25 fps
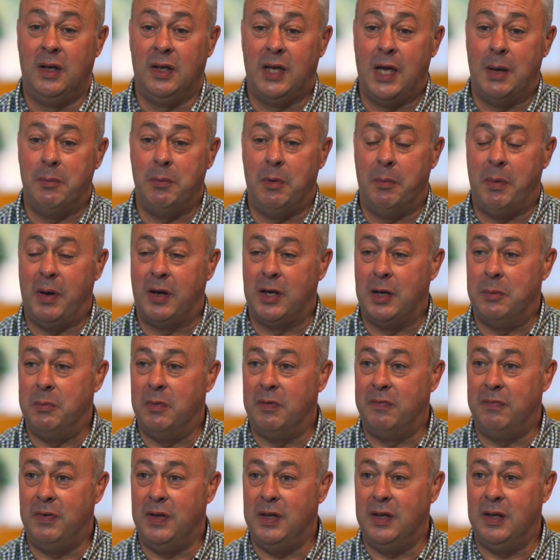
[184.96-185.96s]
getting me back on
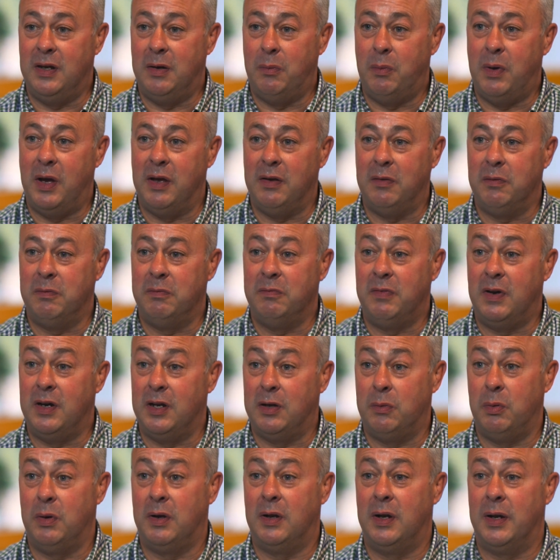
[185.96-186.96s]
my feet and away
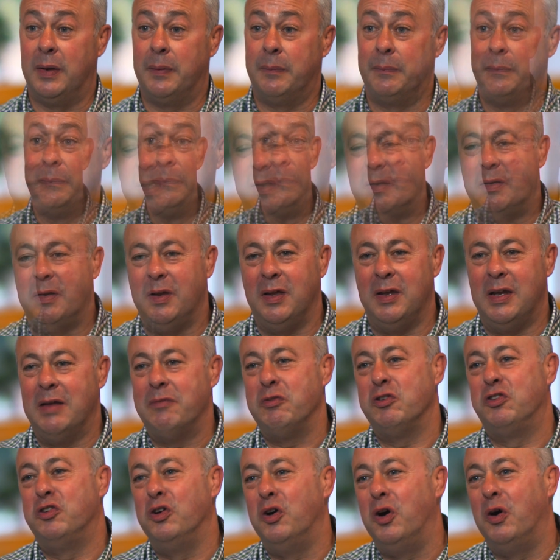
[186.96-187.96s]
very quickly. You're
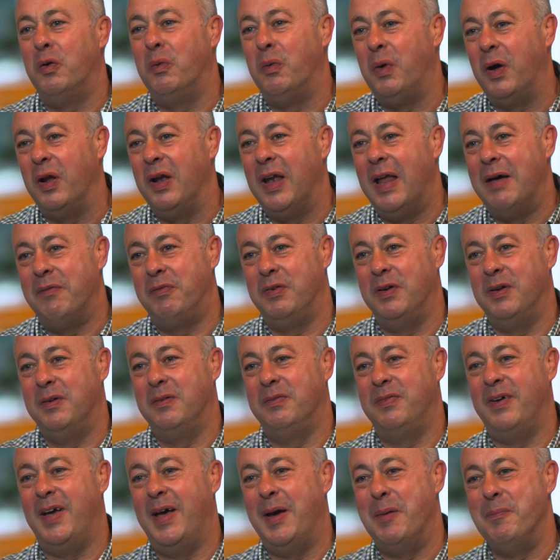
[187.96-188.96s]
never sure what level
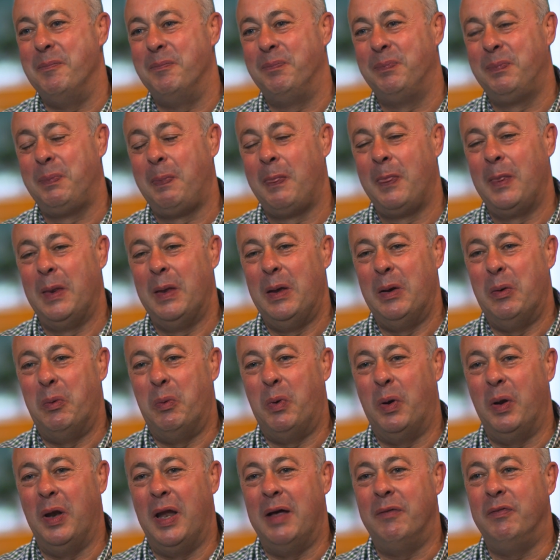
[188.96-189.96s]

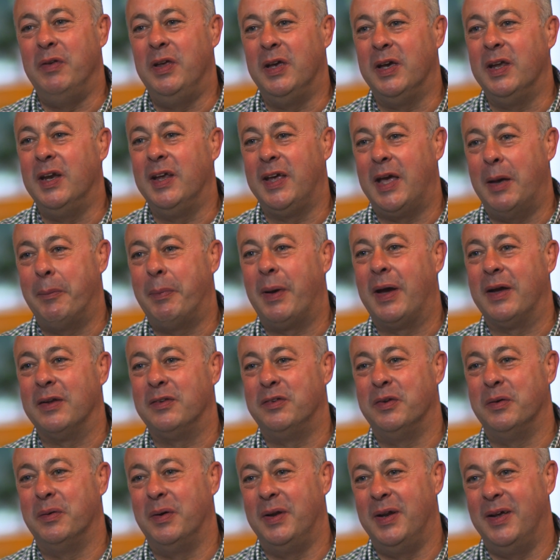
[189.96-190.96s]
you're going to get
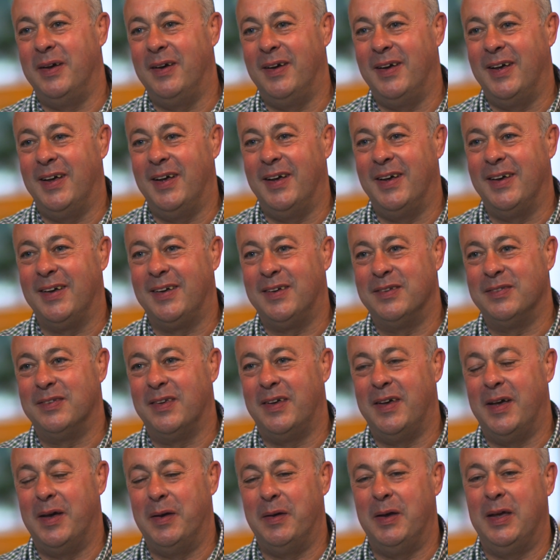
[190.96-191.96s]
back to, and because
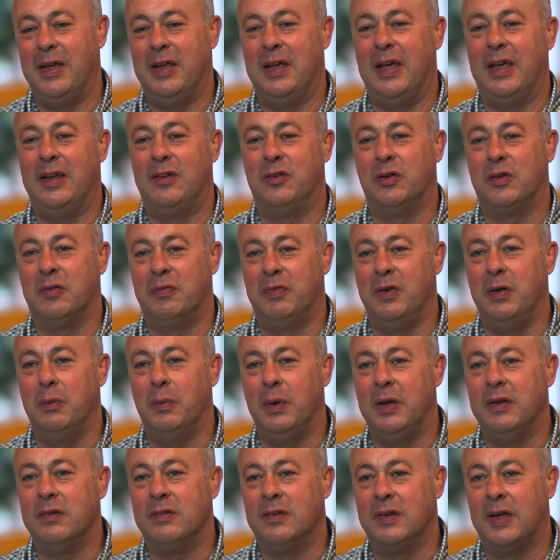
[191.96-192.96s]
it took a few
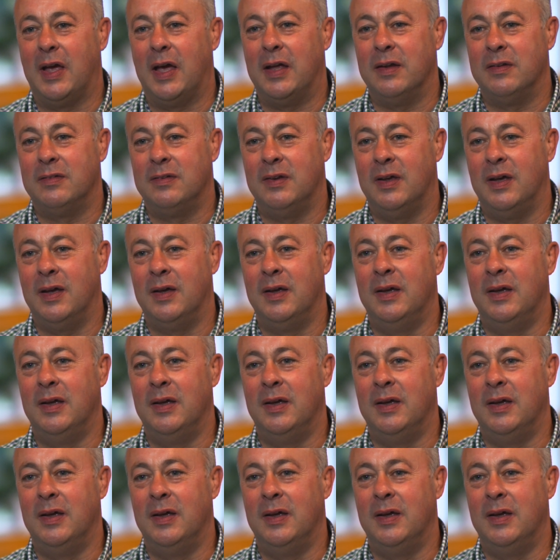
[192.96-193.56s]
weeks to get